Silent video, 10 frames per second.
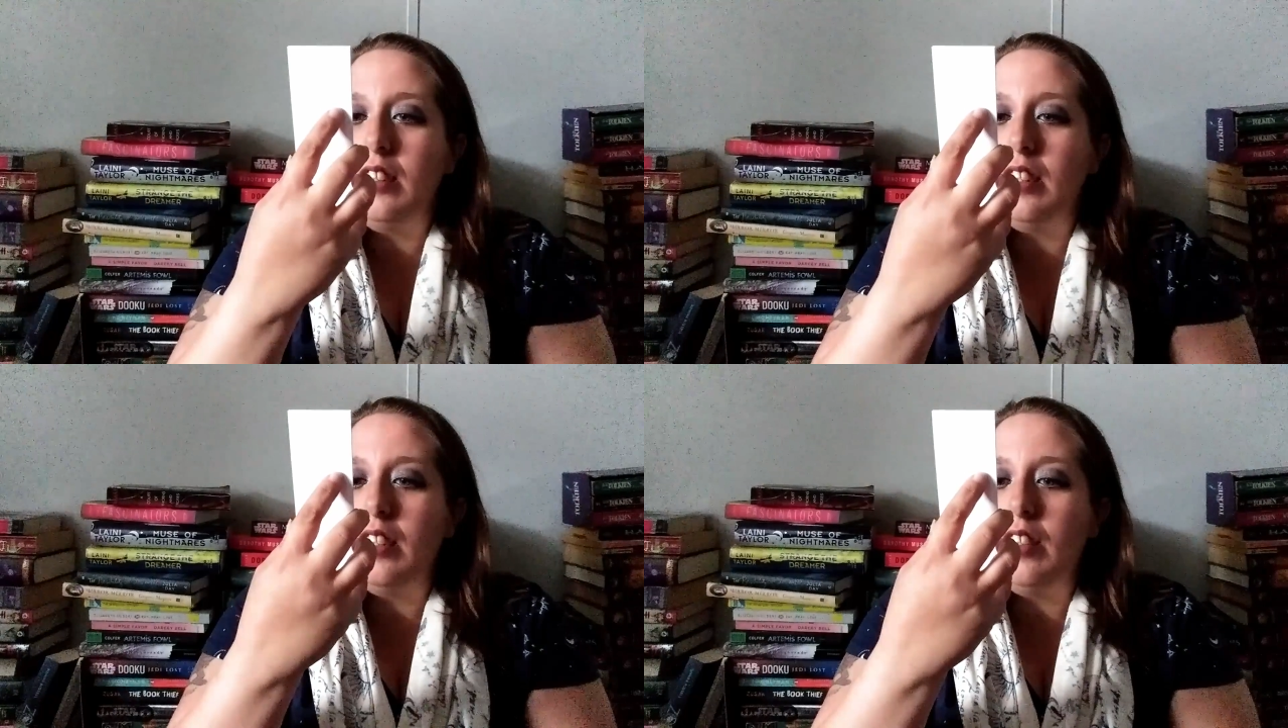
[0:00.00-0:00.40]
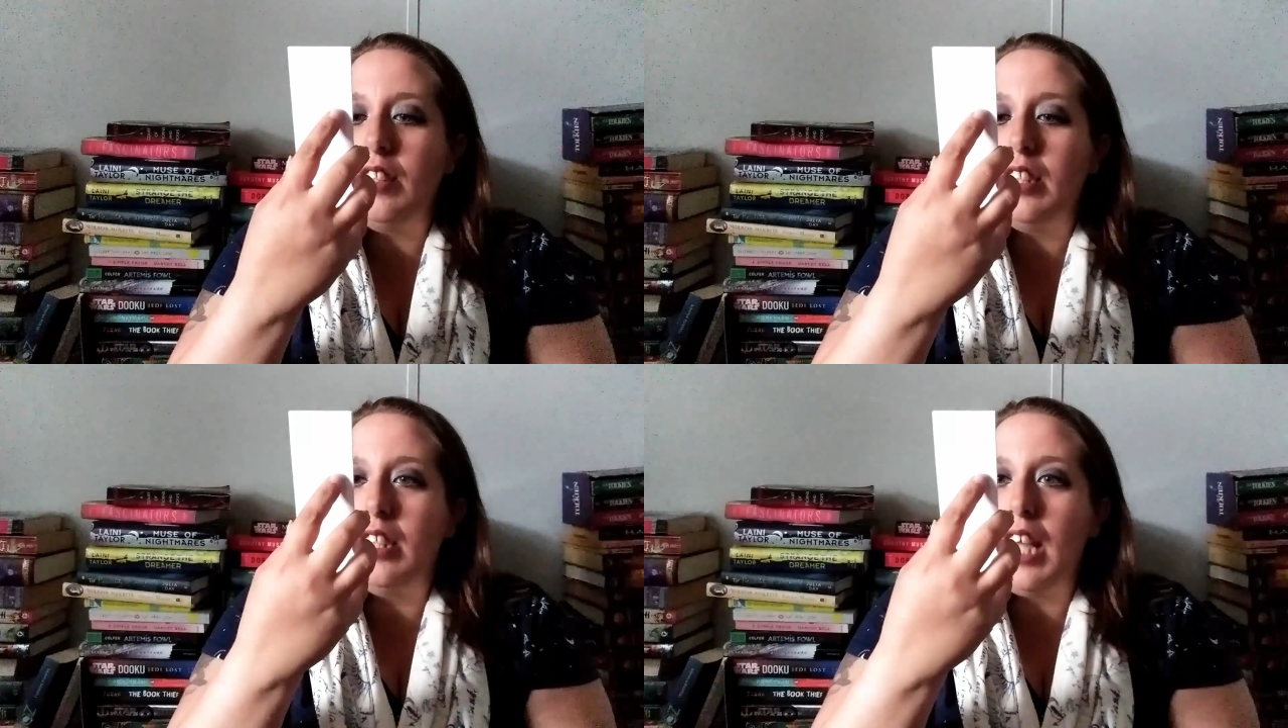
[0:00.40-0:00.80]
little
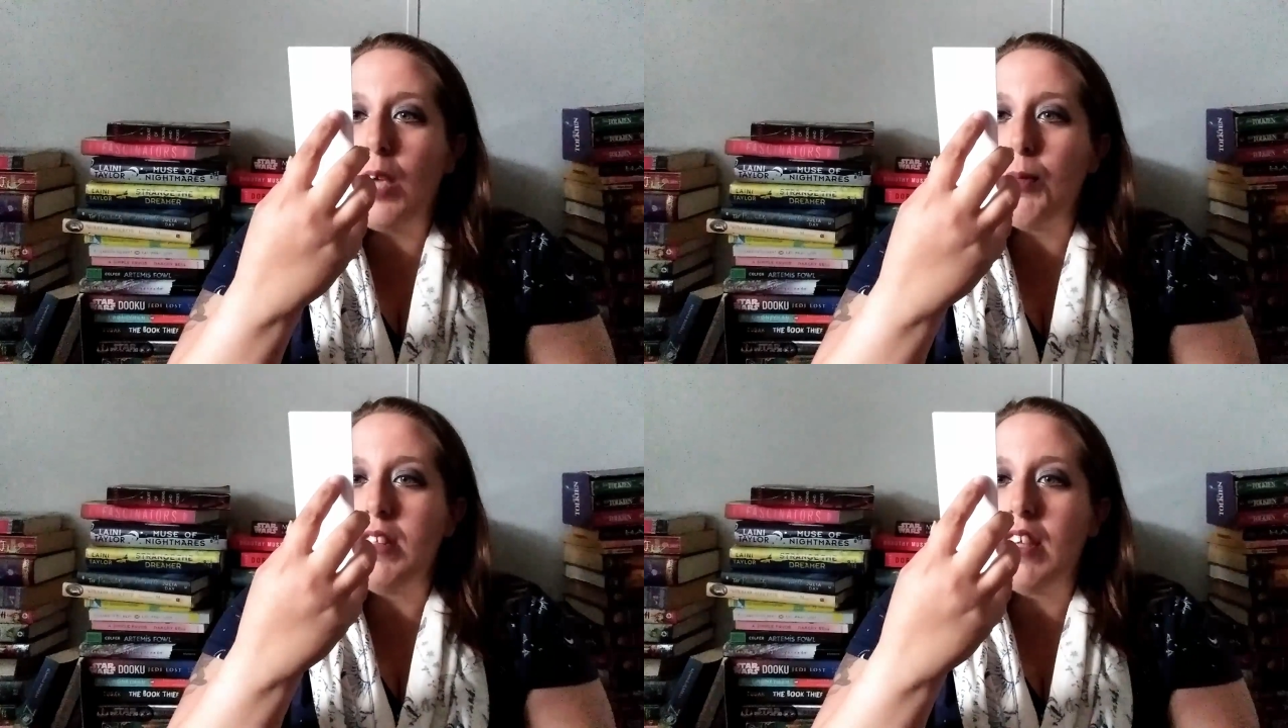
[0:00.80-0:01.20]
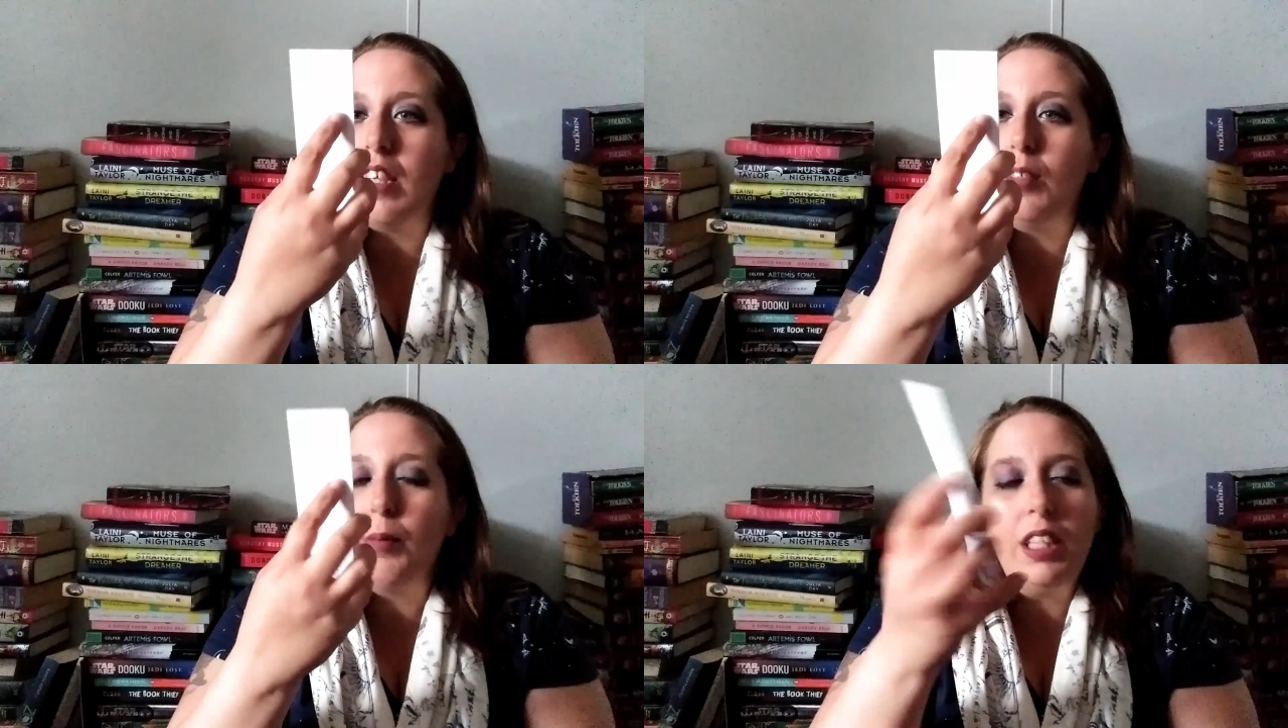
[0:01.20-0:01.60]
on the unhappy
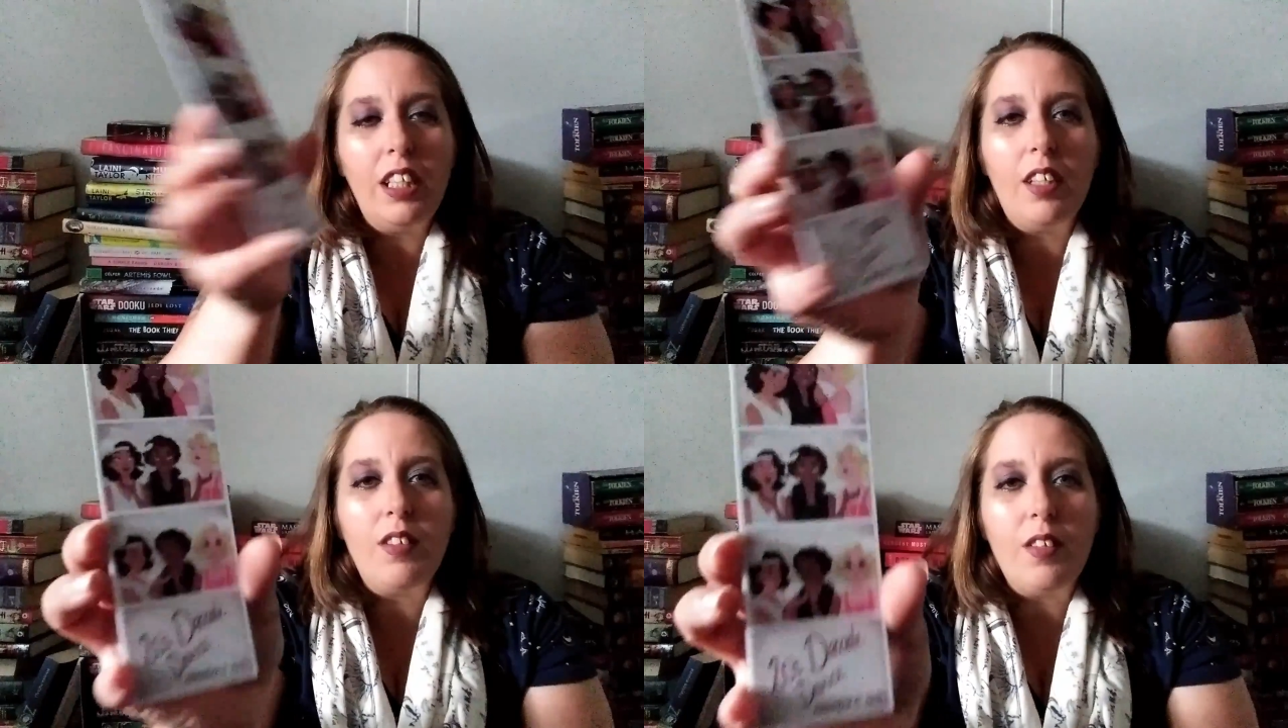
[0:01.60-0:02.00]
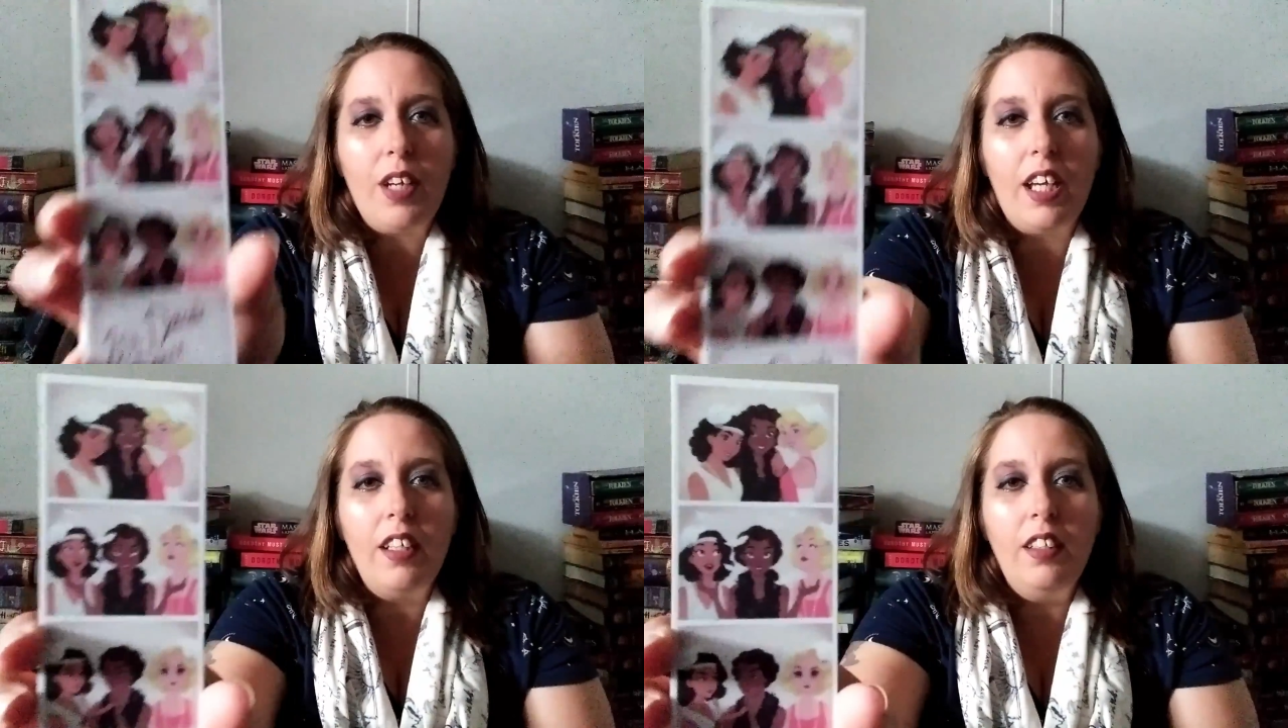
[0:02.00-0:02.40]
side, but you know, it's
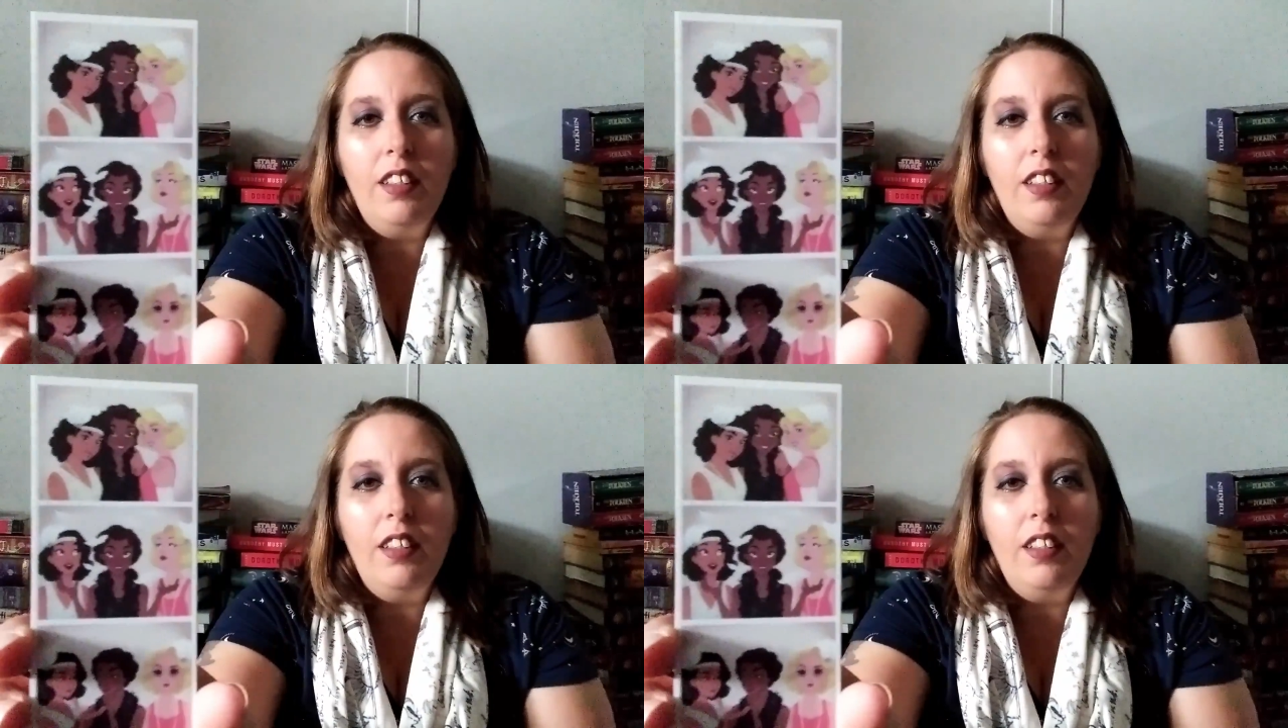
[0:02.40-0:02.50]
okay.